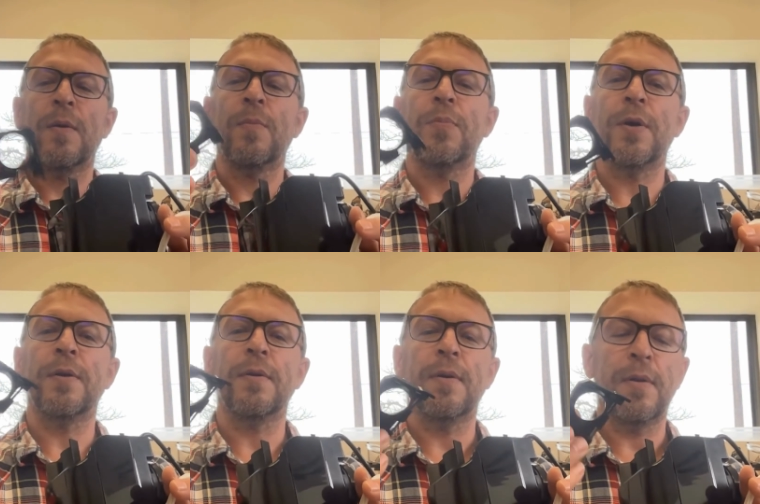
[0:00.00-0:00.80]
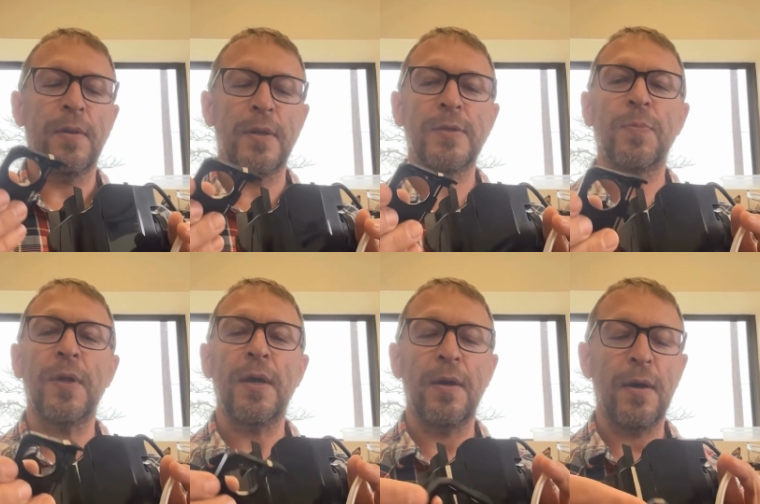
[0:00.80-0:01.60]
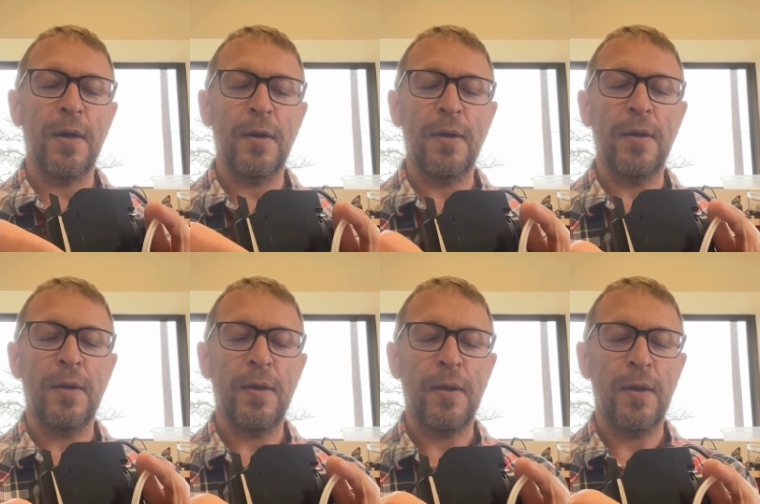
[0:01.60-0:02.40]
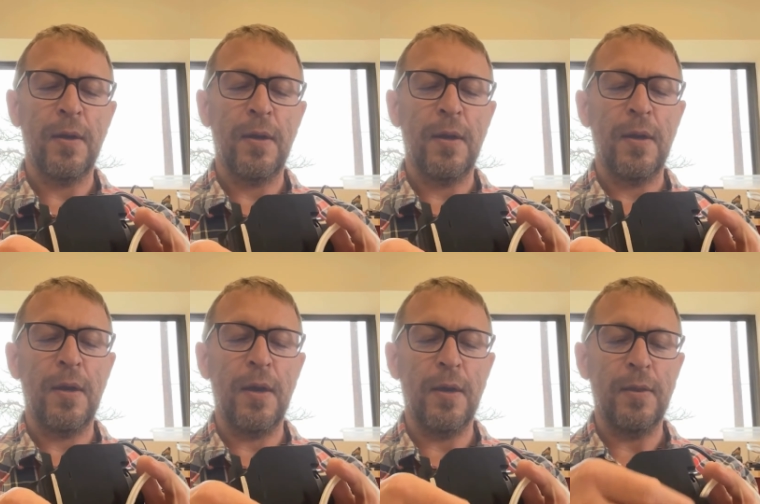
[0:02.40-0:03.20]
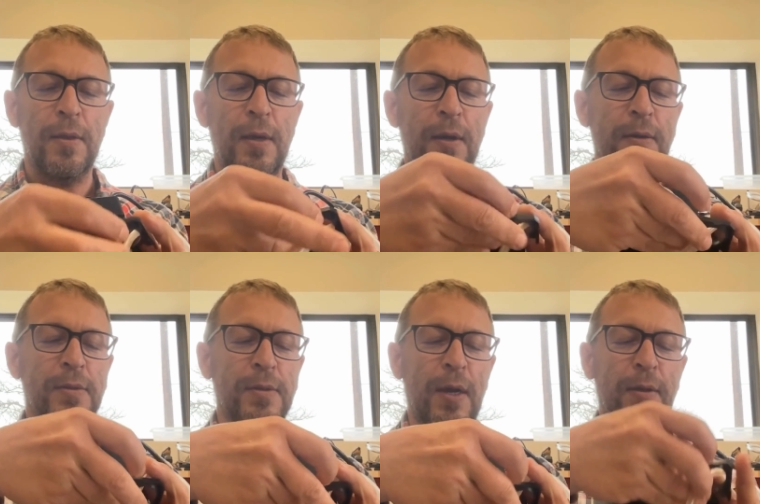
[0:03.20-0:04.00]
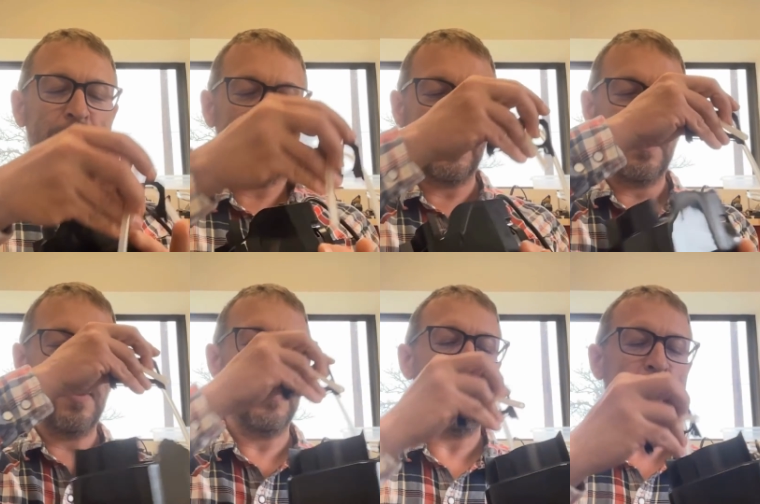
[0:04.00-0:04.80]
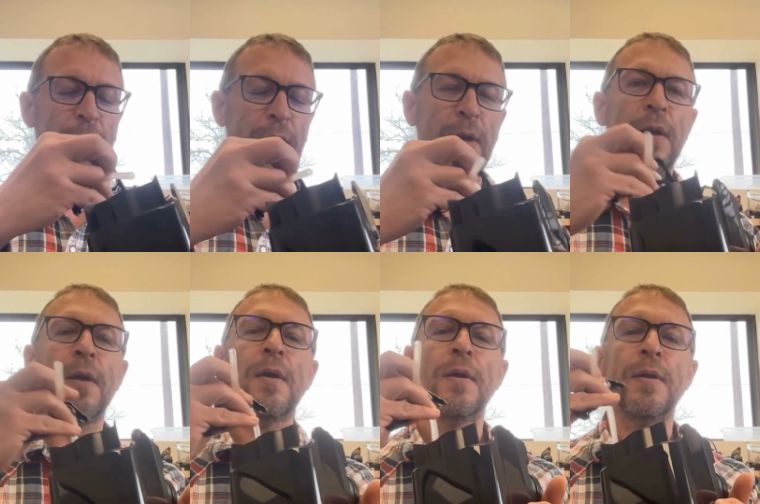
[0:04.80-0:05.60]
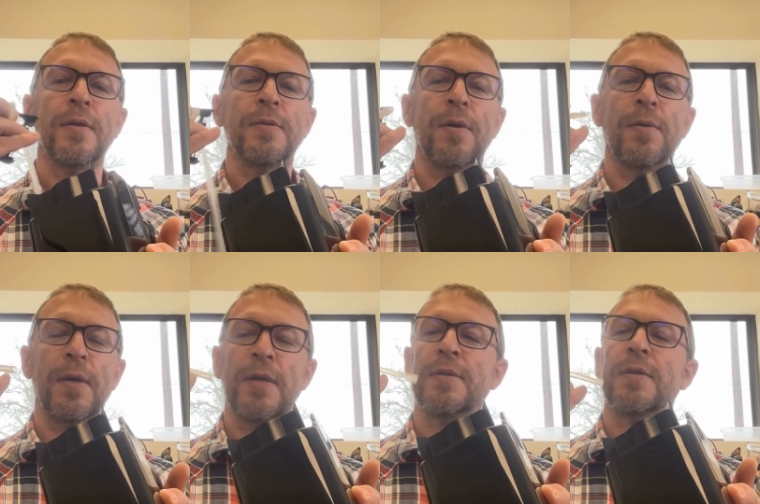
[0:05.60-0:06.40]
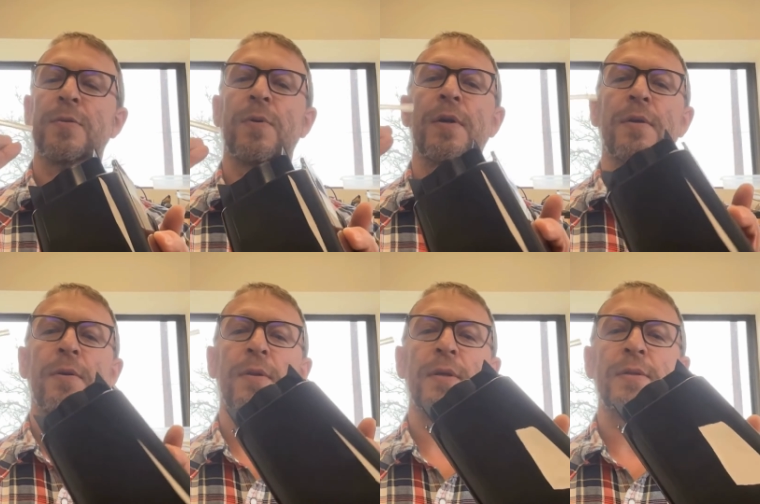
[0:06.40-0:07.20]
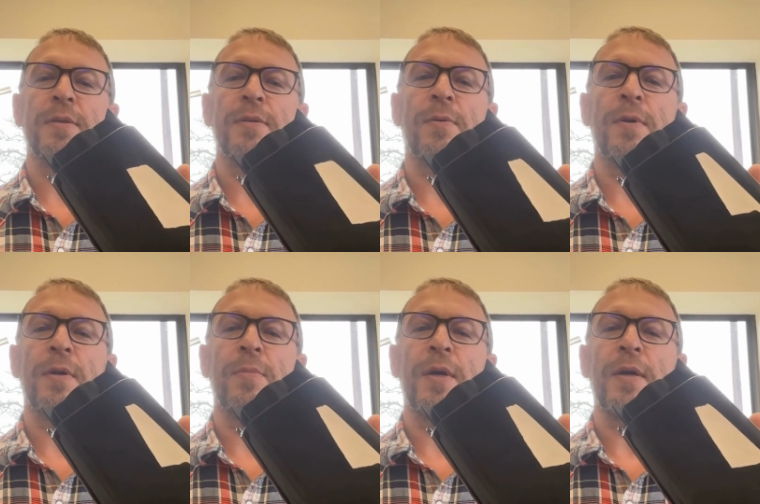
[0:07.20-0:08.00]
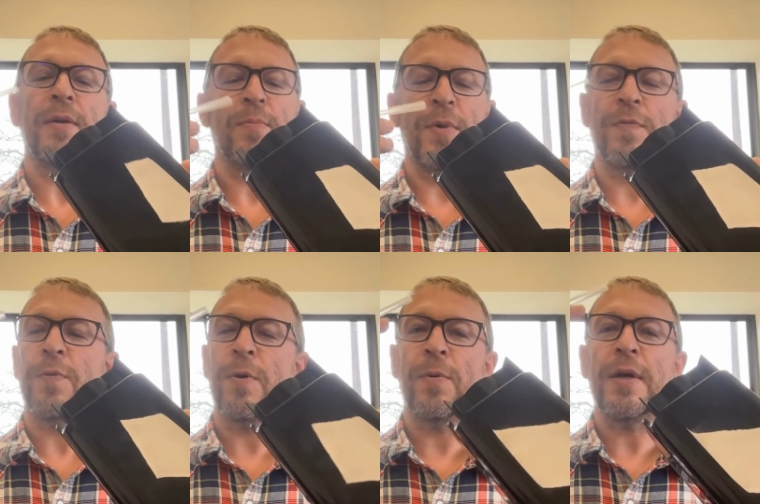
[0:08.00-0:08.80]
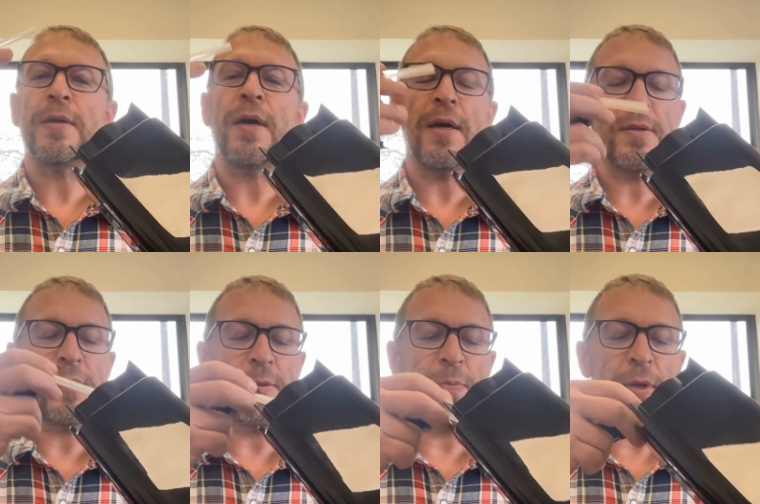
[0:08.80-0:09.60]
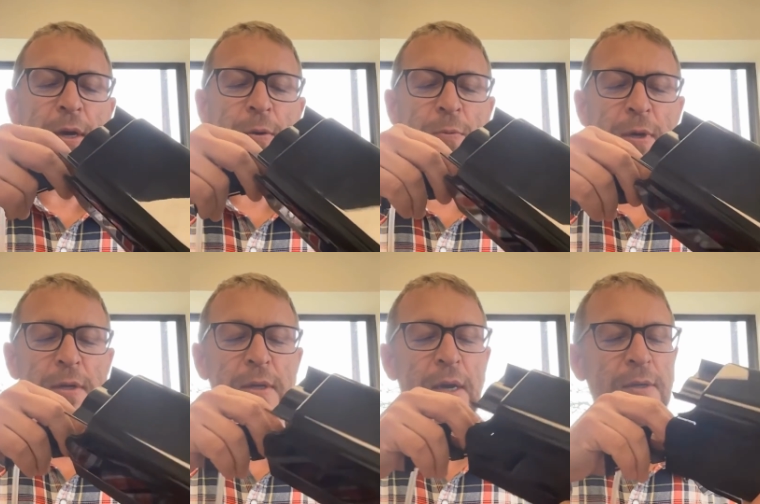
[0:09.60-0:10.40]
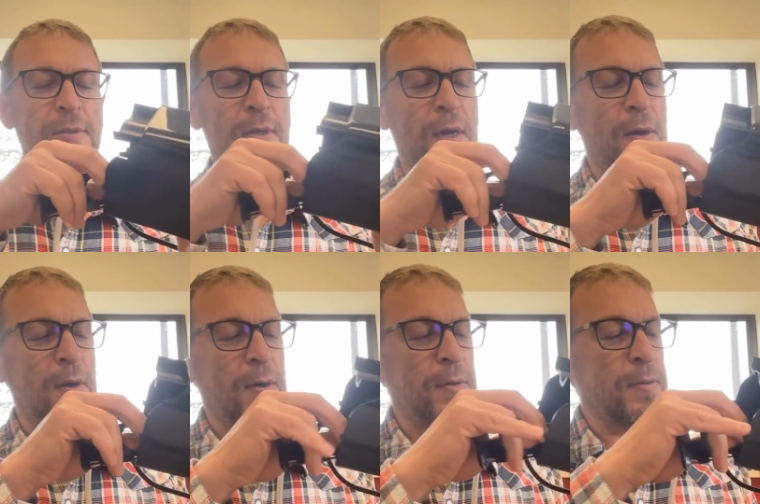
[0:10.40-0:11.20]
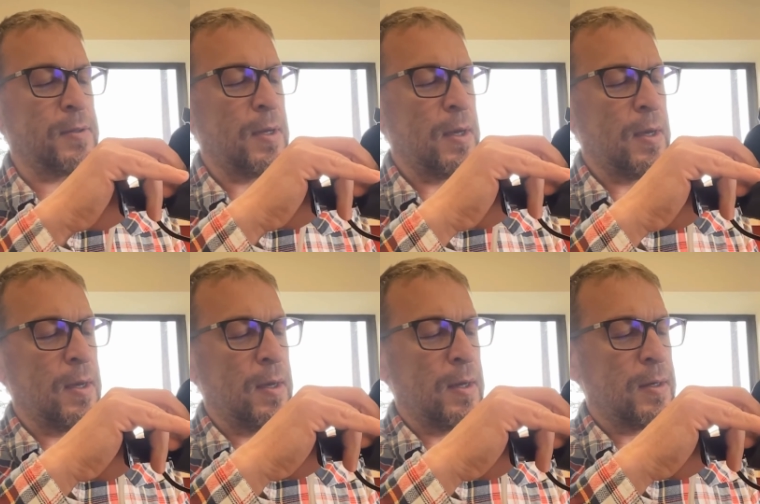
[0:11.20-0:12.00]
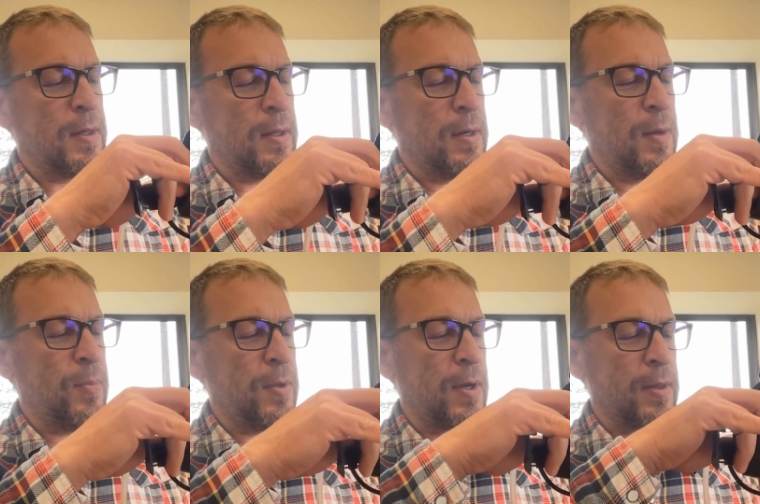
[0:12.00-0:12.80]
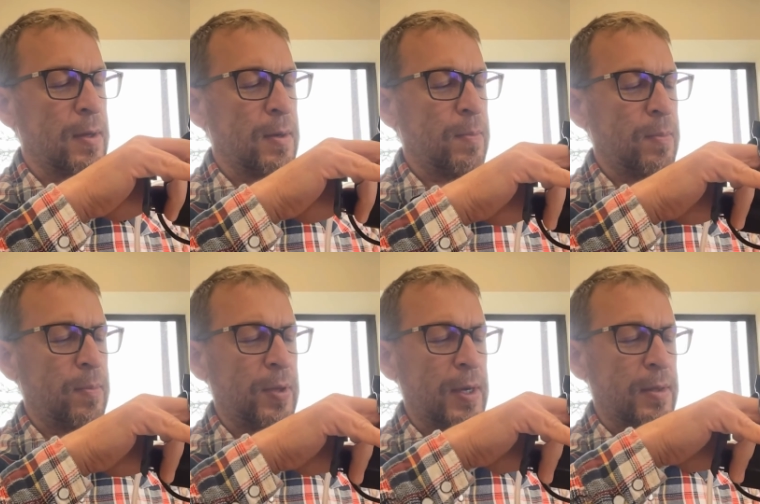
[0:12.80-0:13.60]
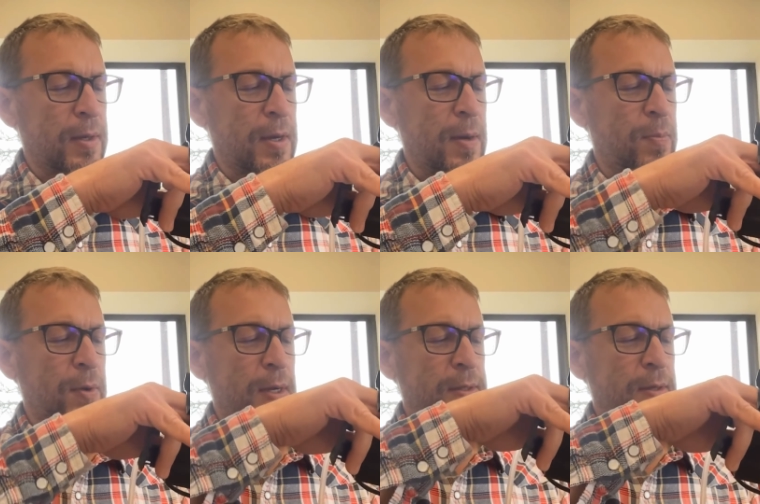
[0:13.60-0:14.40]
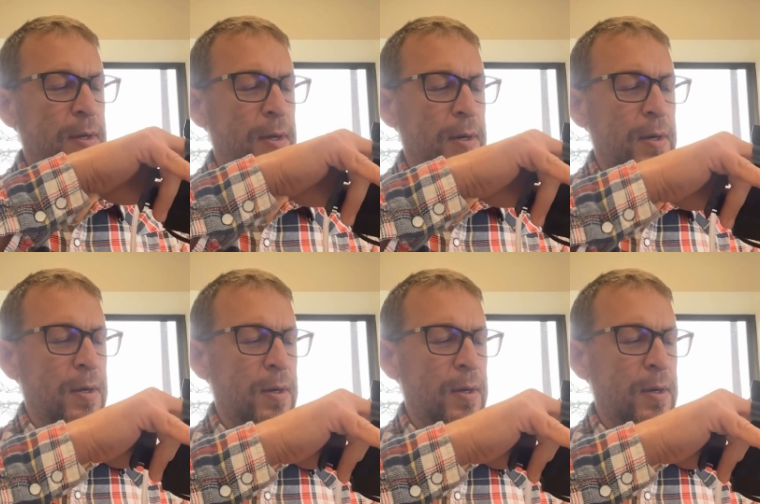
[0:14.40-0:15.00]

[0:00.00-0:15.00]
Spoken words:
put this plate on and the silencer. So the easiest way to do this is going to be, before we attach this plate, we attach the air hose to the nipple on the plate the cup rests on.